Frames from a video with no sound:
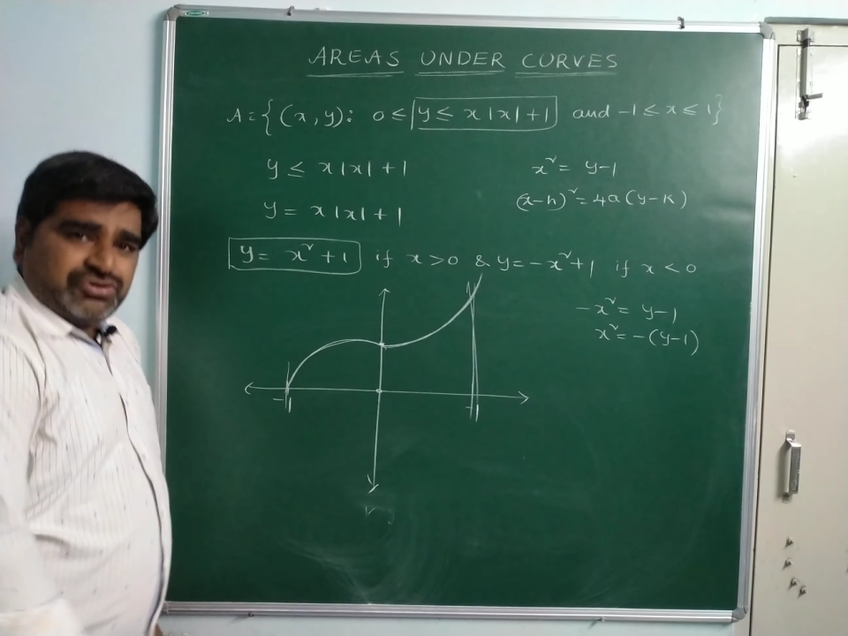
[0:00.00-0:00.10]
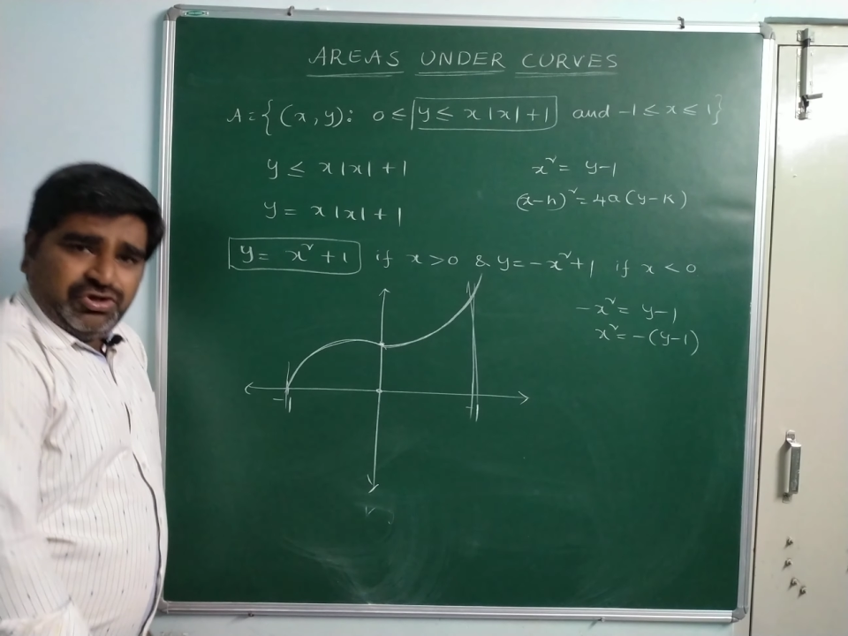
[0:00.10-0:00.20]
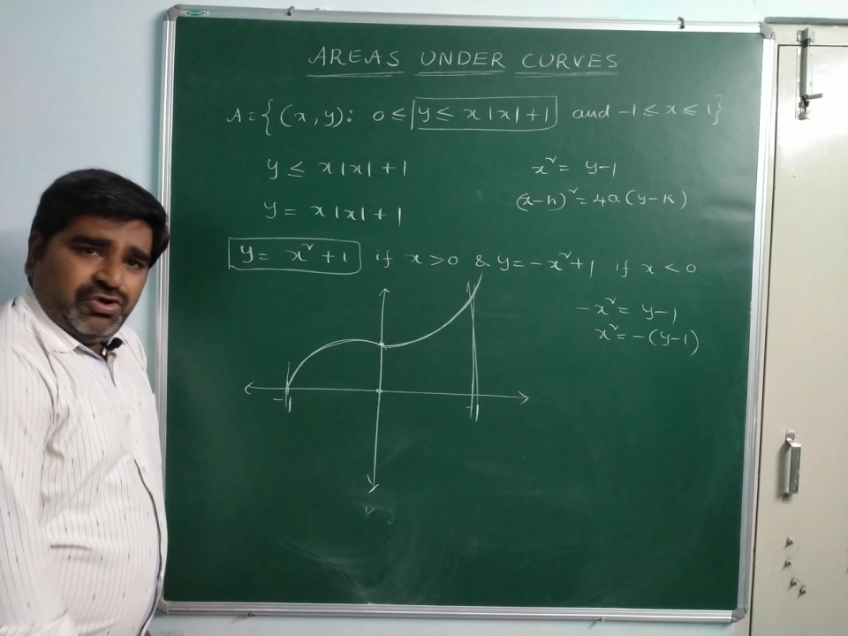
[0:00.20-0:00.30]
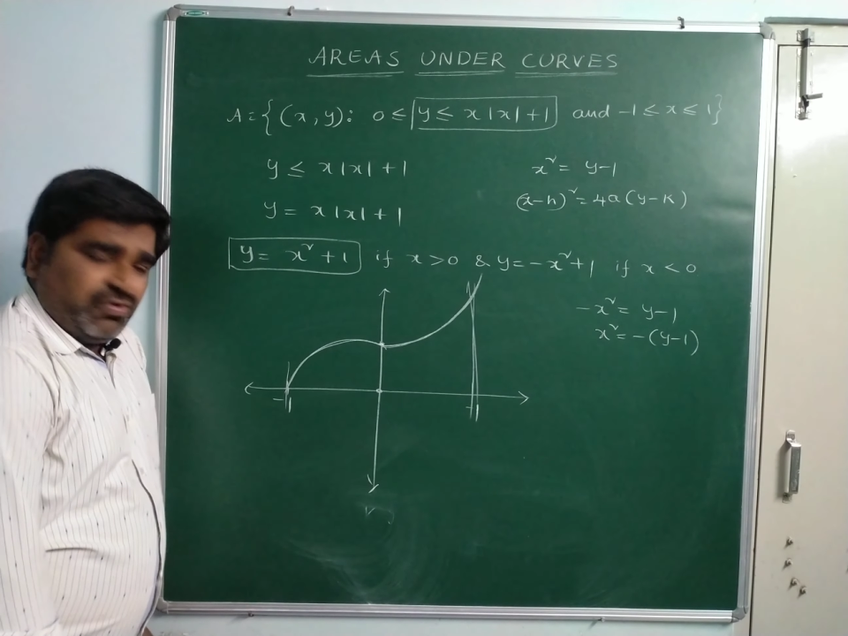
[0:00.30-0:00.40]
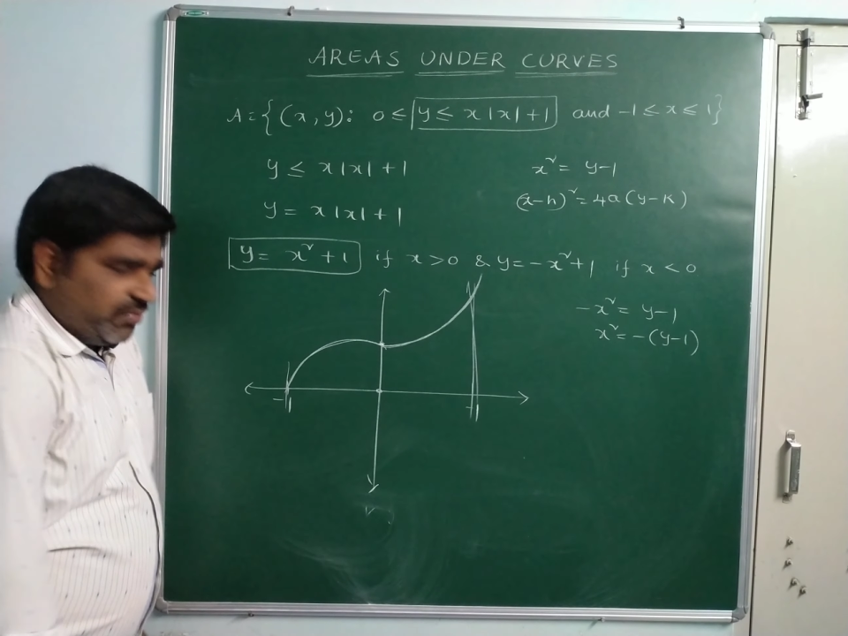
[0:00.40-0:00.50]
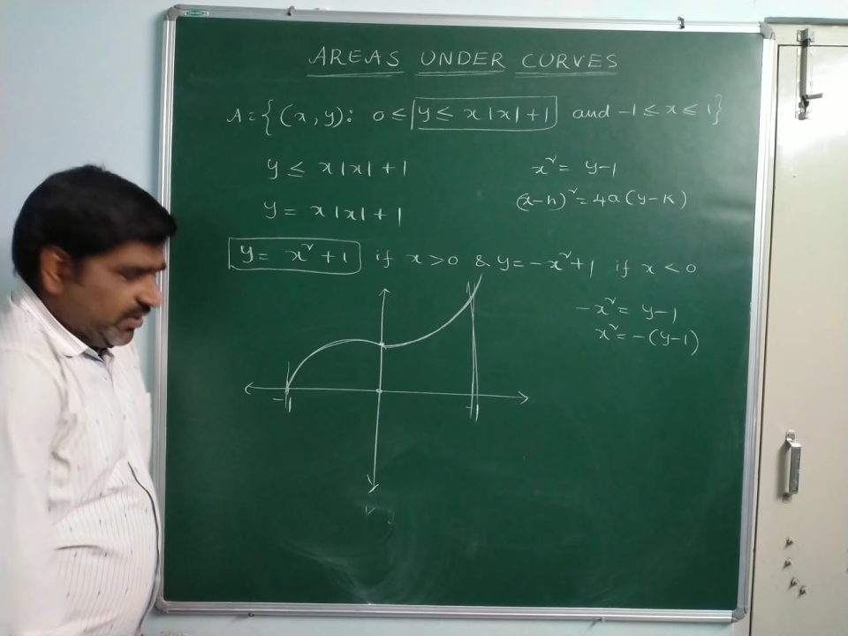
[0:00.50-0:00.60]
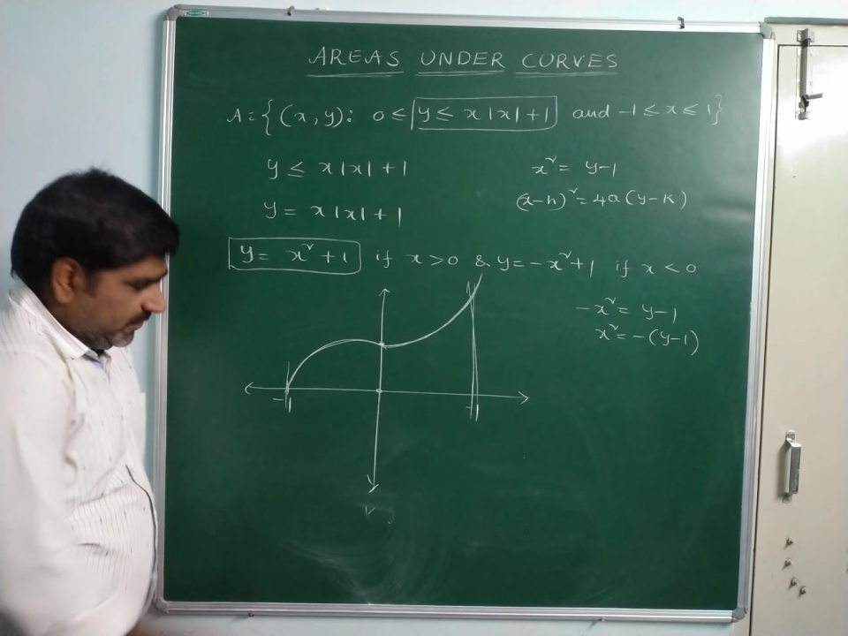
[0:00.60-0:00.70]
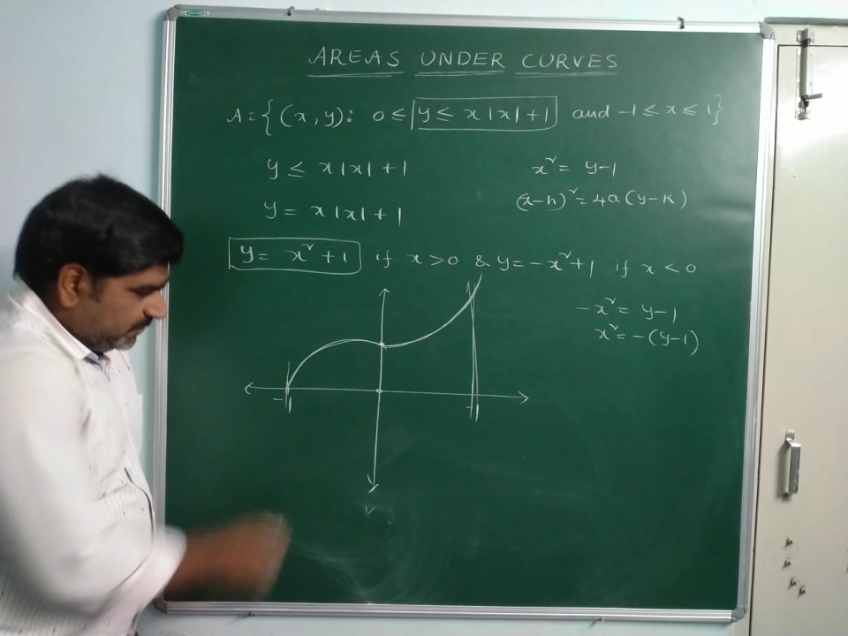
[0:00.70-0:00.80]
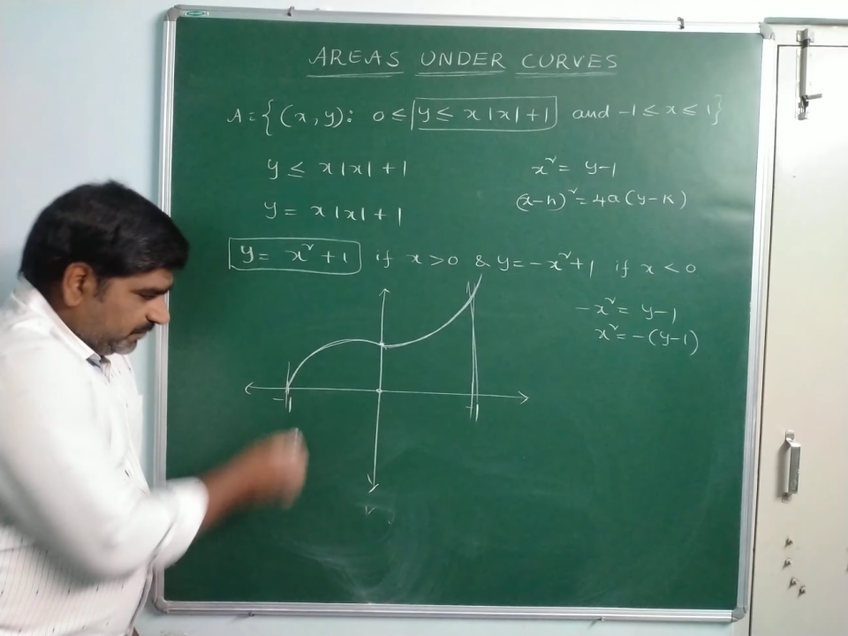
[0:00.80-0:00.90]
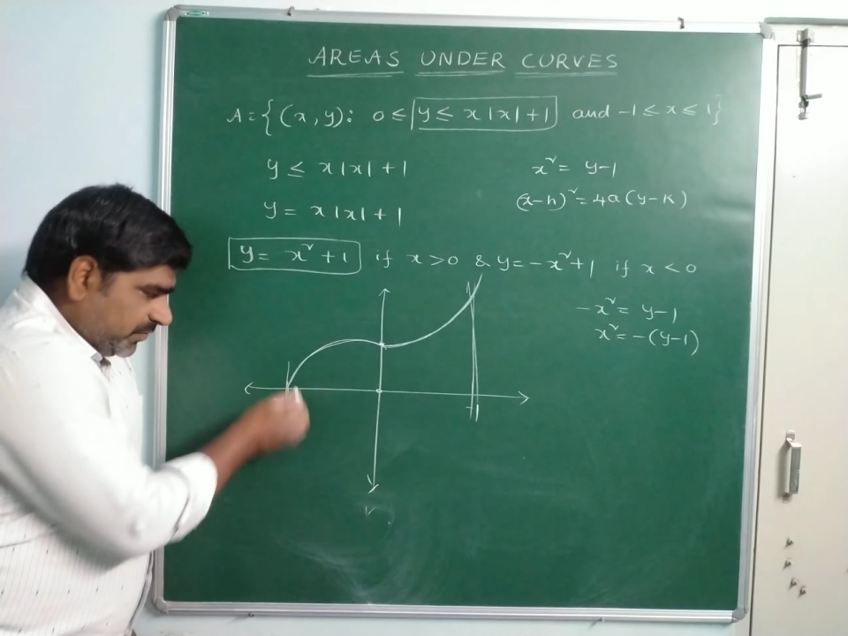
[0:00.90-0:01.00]
to 1.
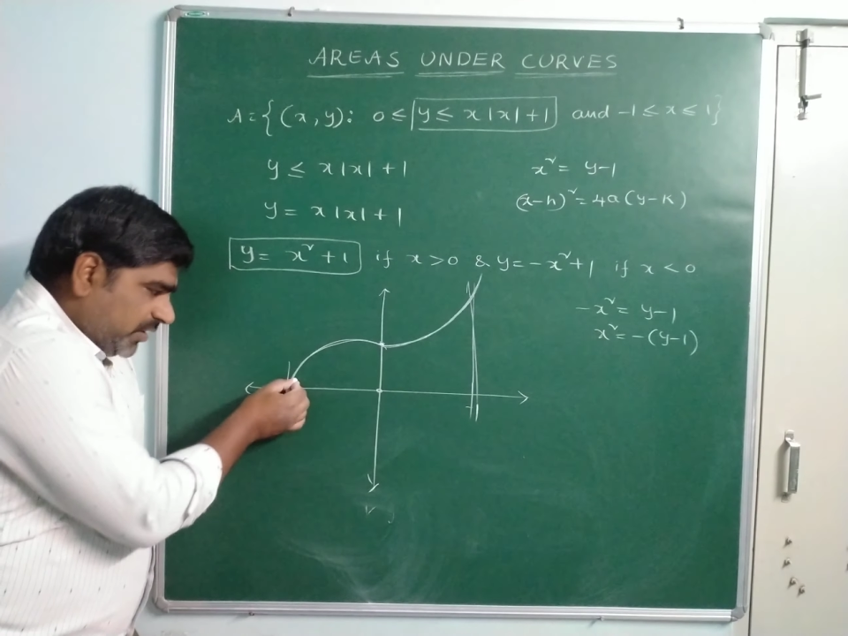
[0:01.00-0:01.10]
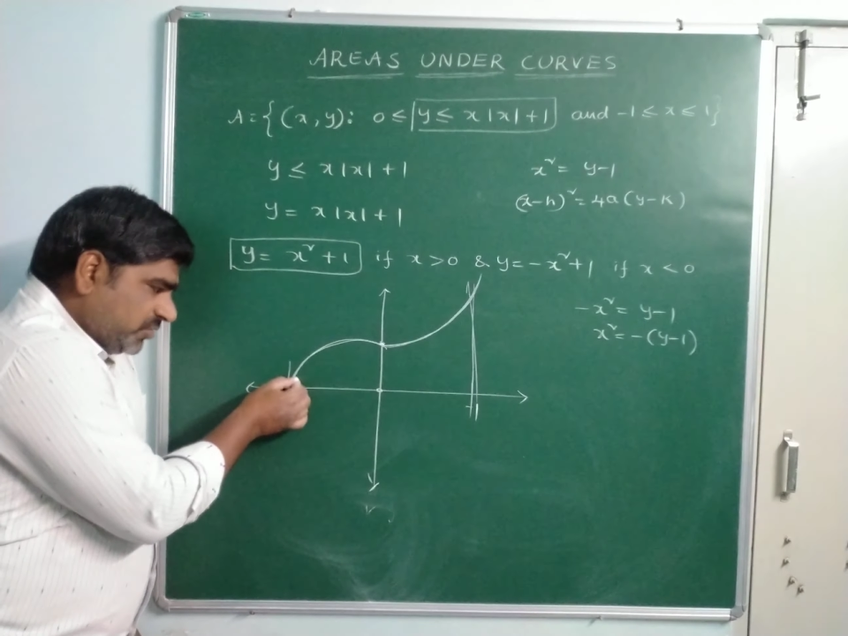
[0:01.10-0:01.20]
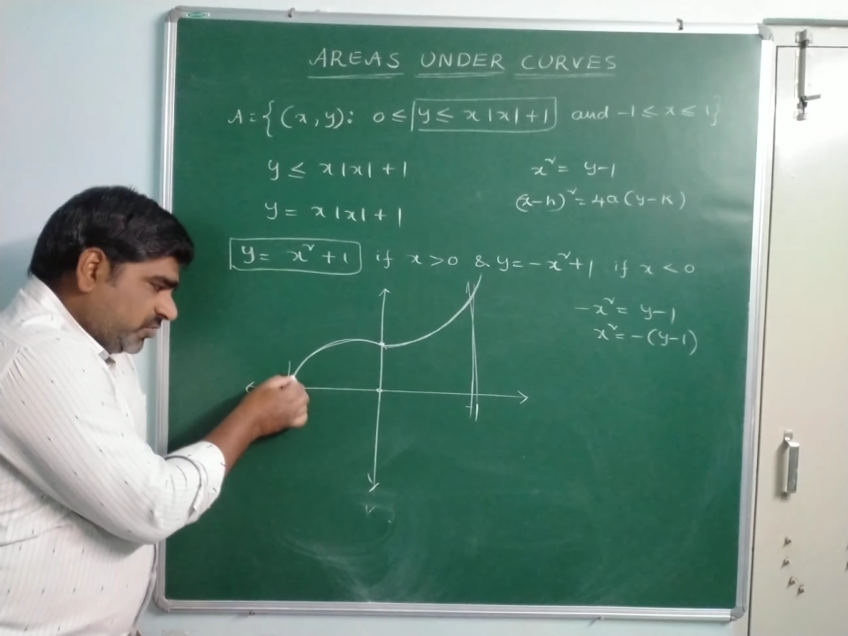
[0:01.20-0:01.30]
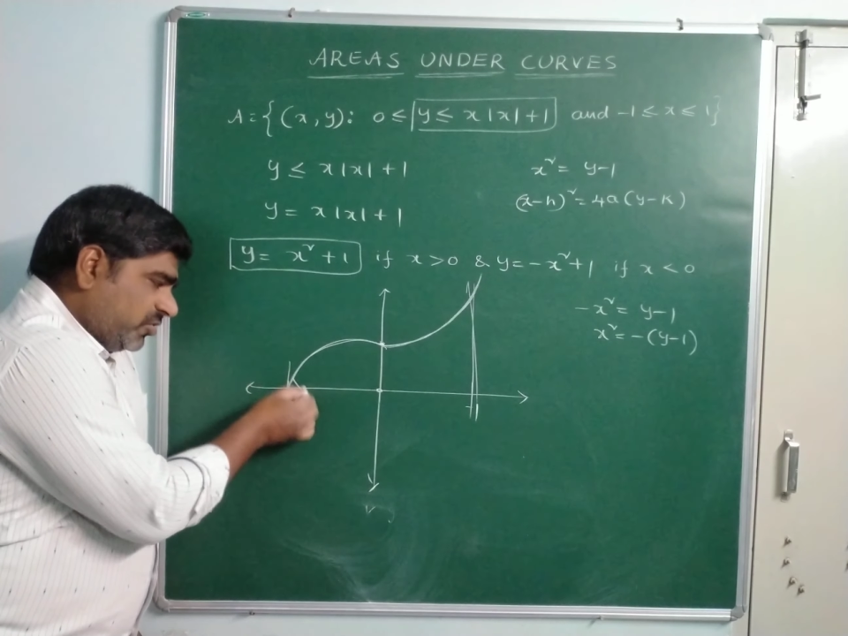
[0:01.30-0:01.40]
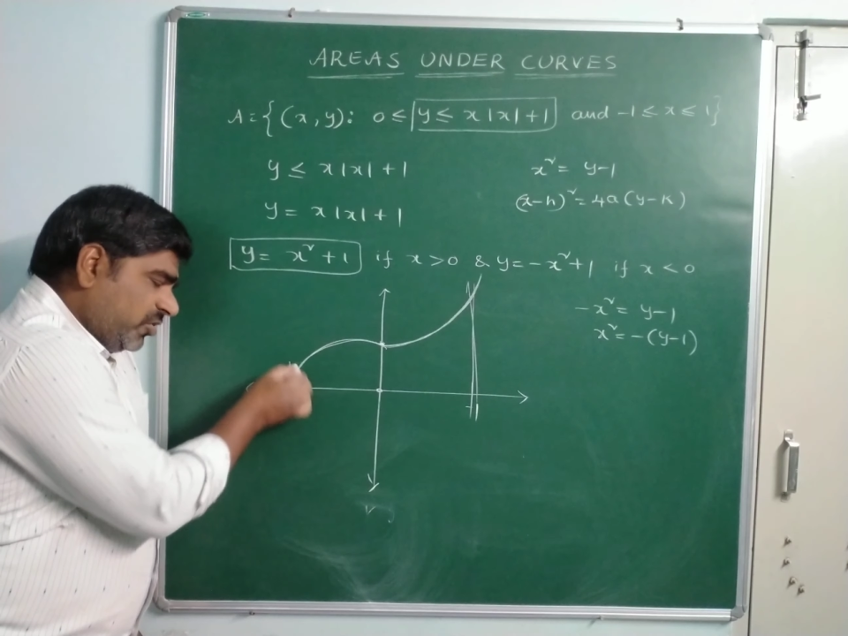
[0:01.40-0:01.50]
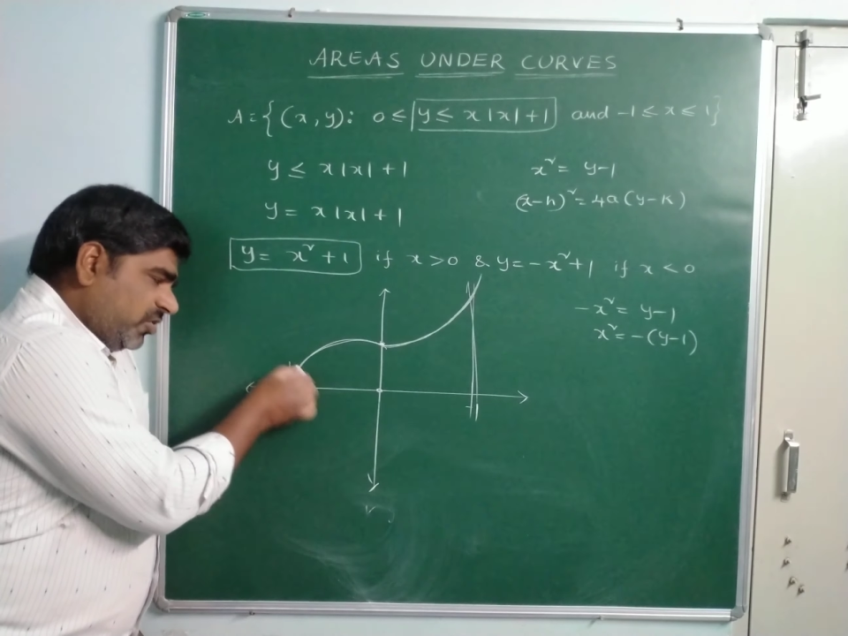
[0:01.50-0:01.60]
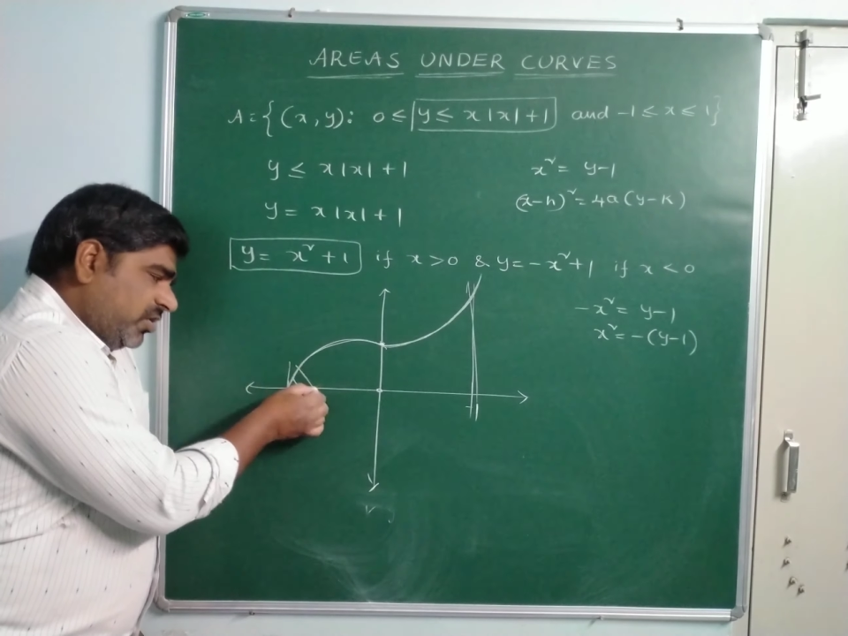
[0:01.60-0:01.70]
So